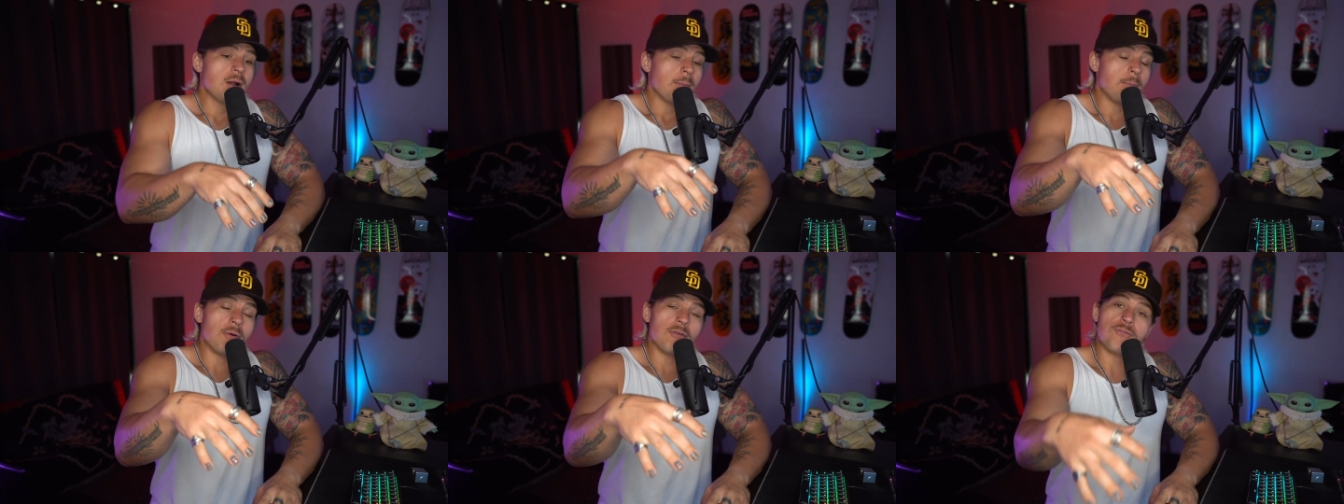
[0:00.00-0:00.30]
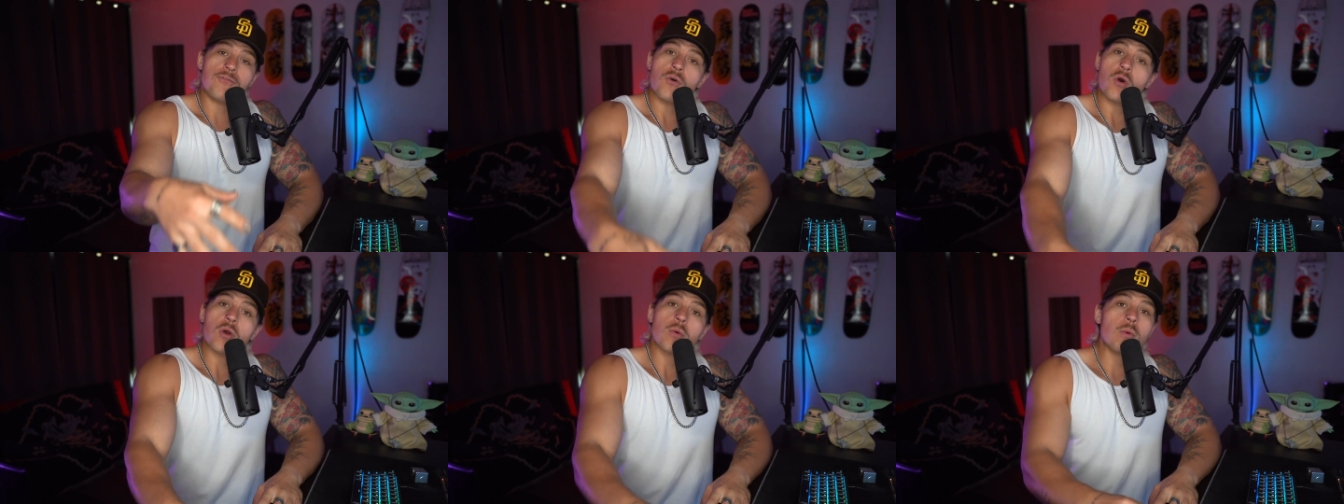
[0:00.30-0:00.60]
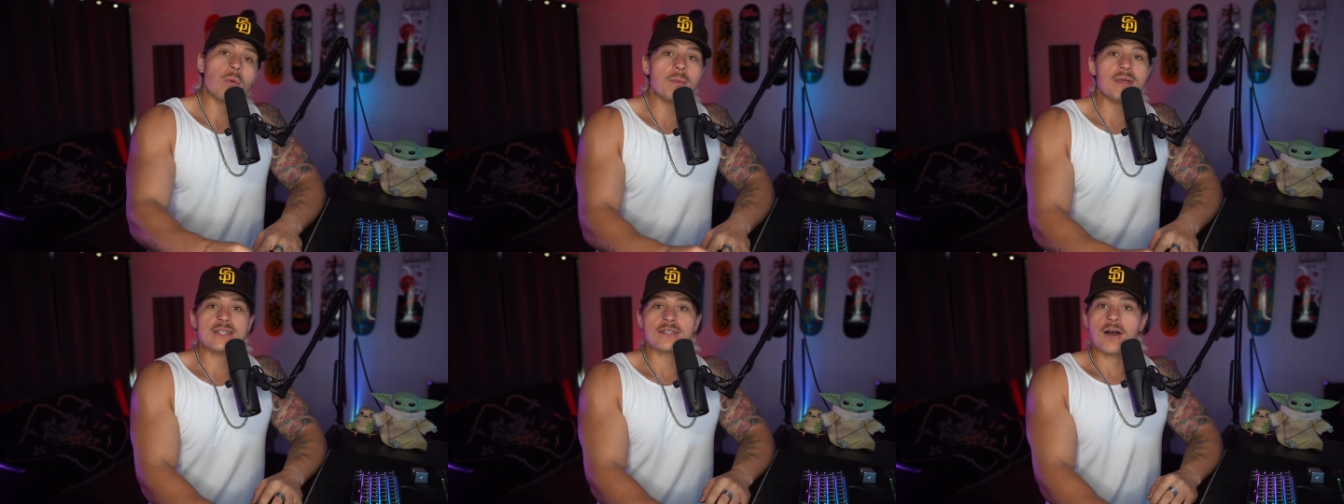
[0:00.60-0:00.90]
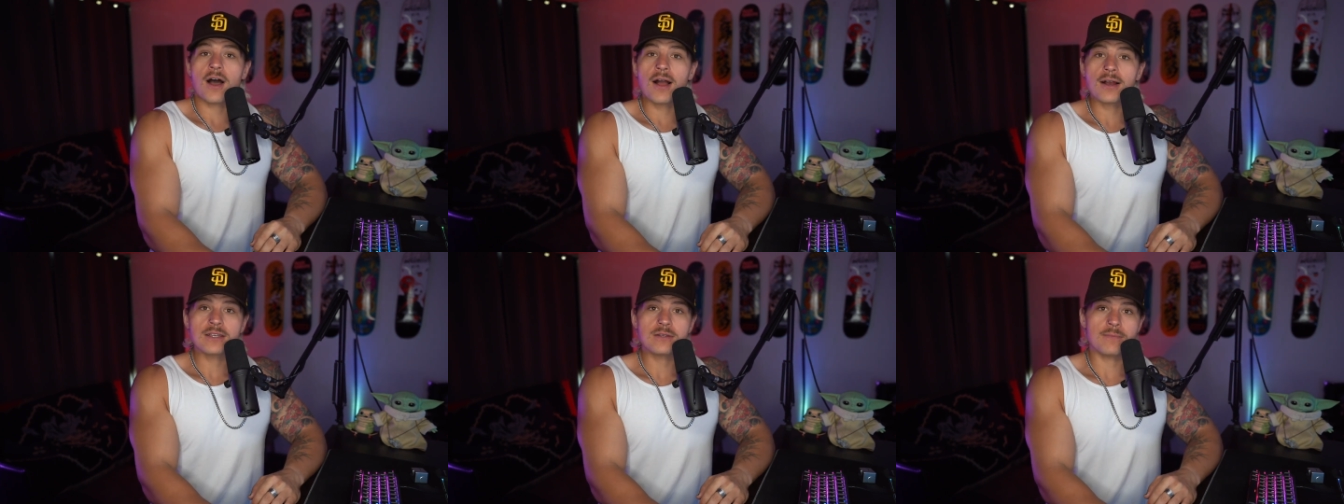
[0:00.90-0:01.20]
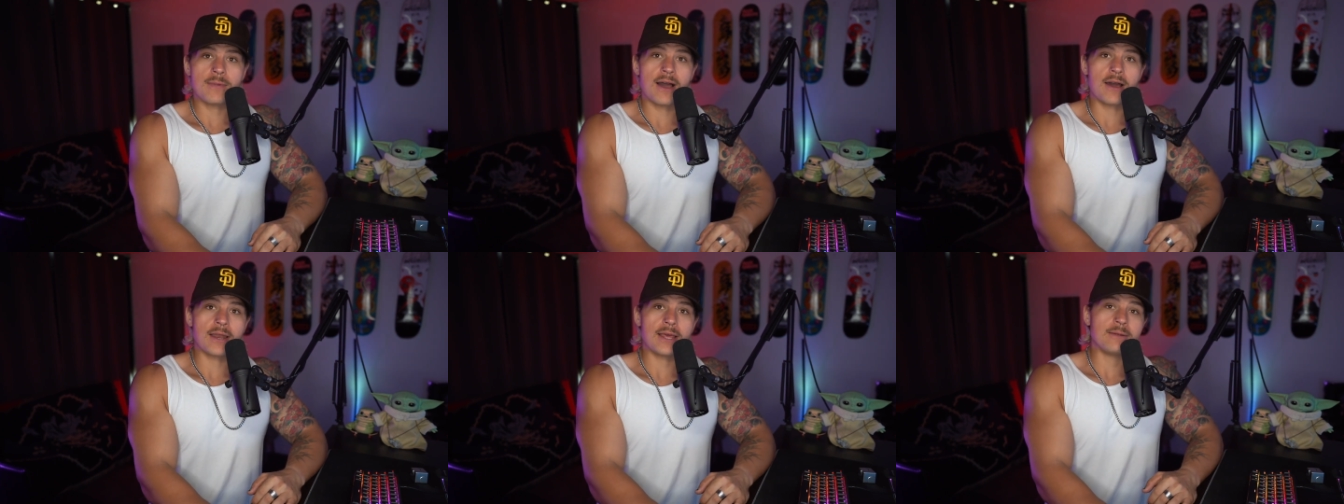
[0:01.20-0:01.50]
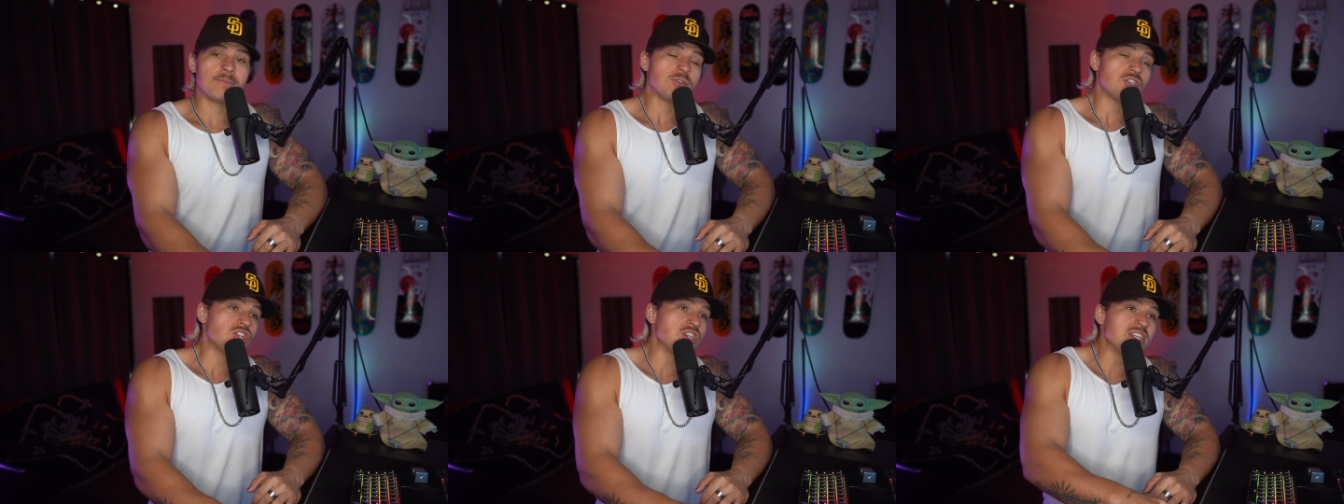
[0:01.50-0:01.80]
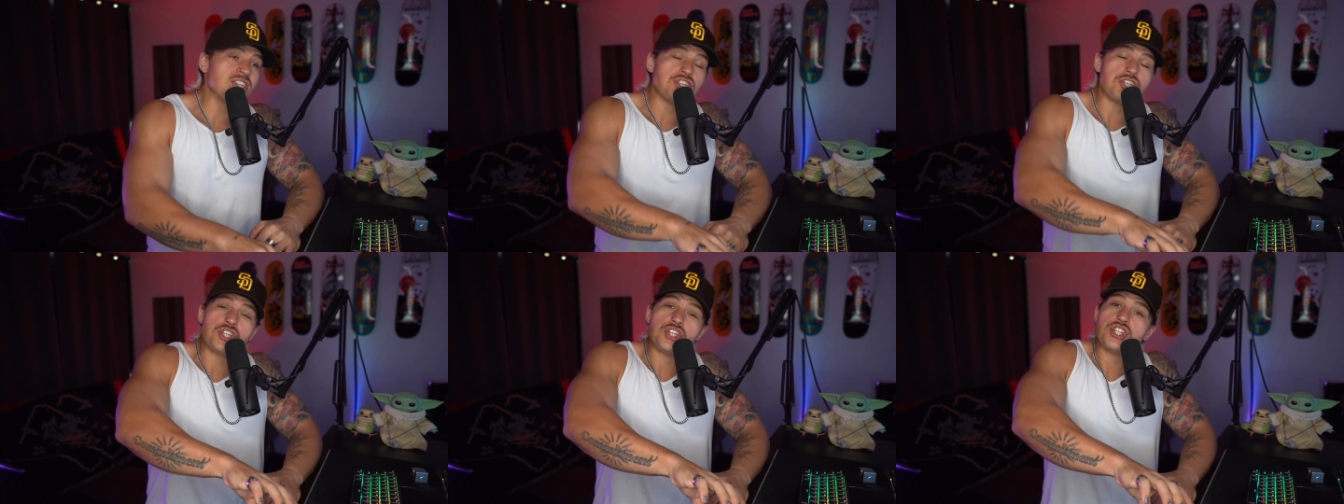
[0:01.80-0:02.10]
before when we talked about it, she
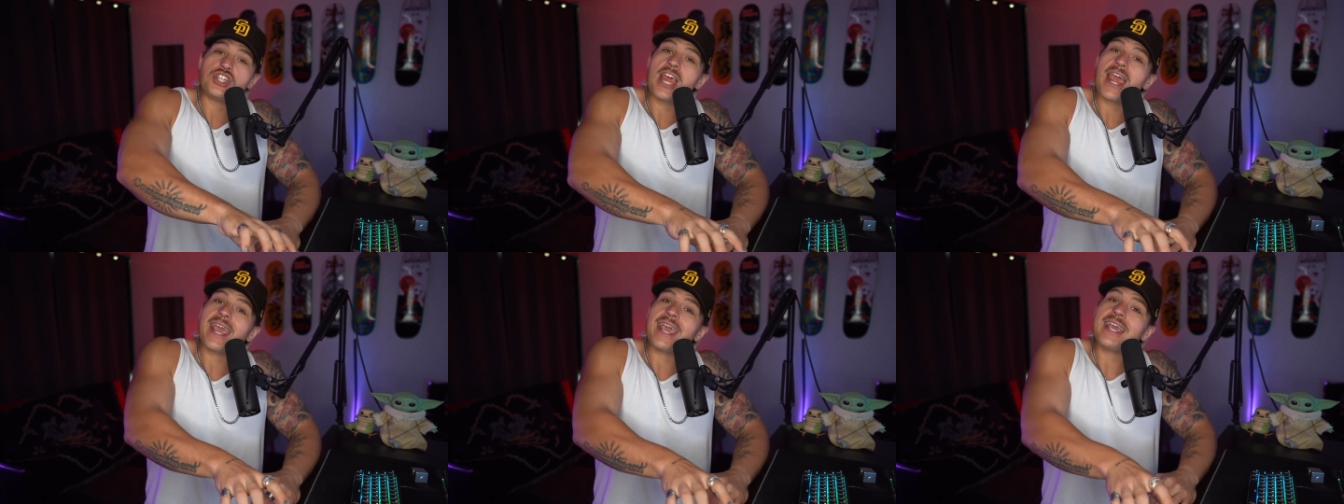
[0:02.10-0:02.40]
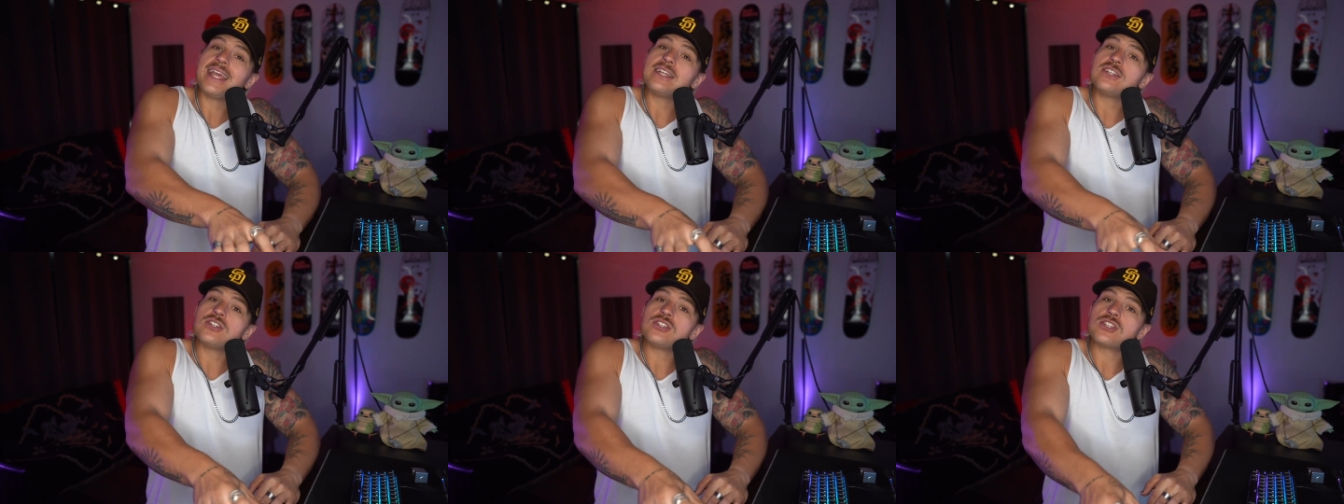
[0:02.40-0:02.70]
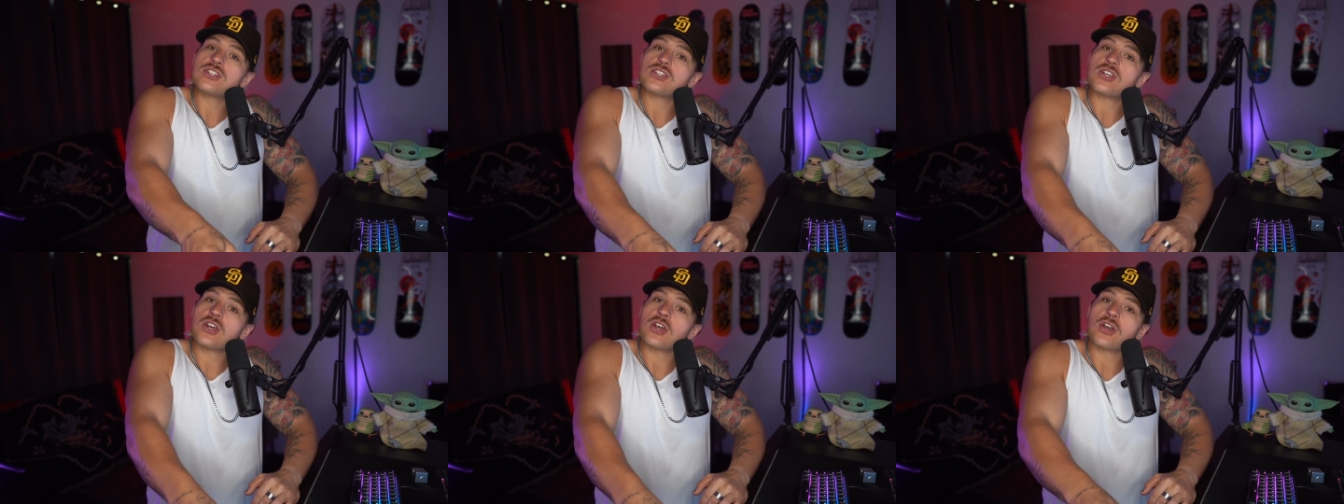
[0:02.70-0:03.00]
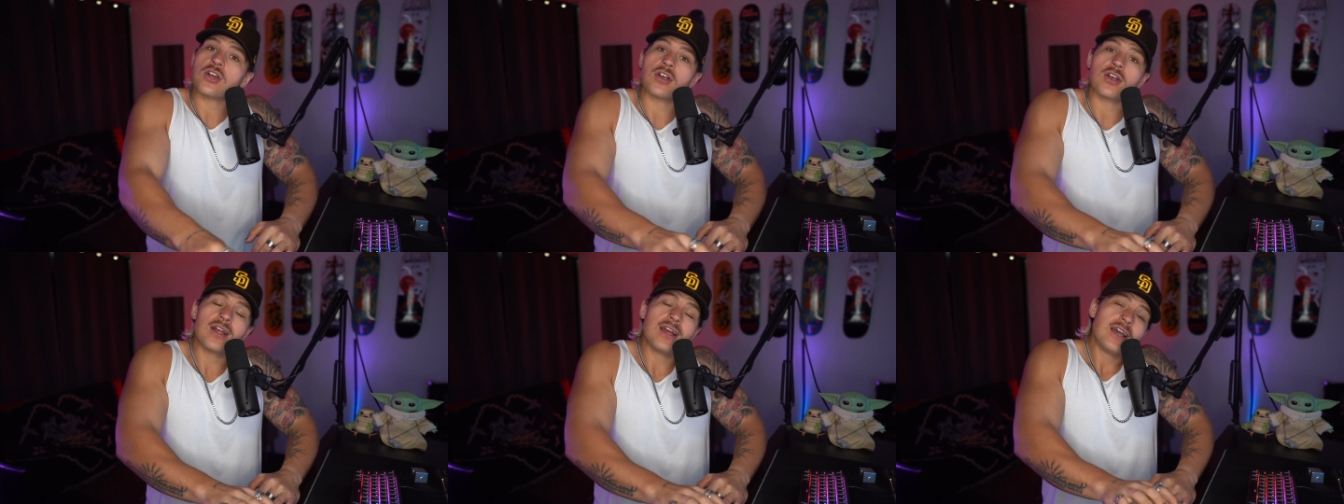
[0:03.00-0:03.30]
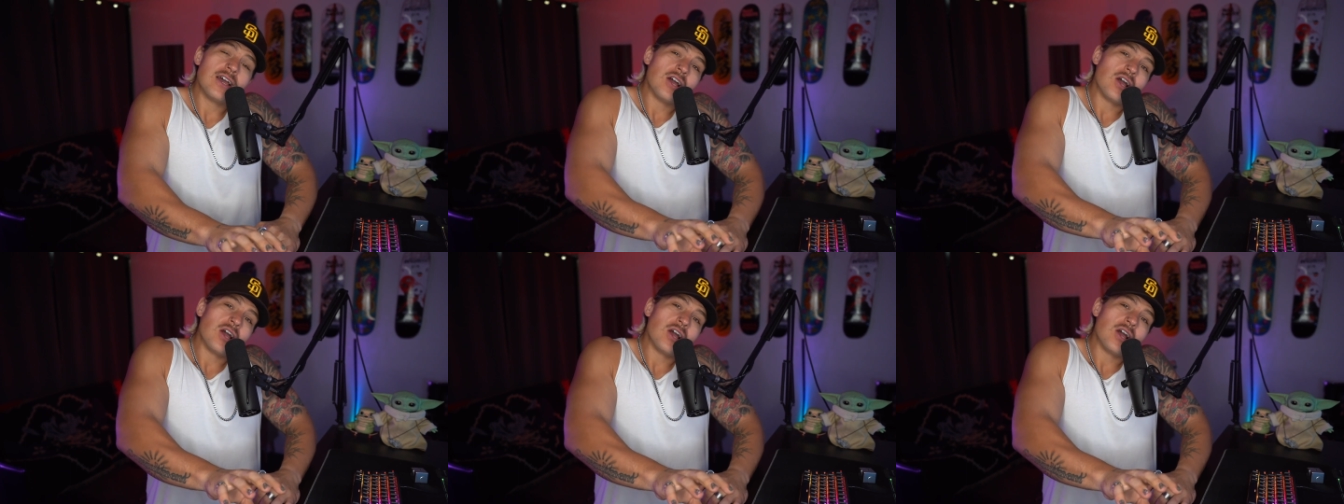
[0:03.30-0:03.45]
has changed her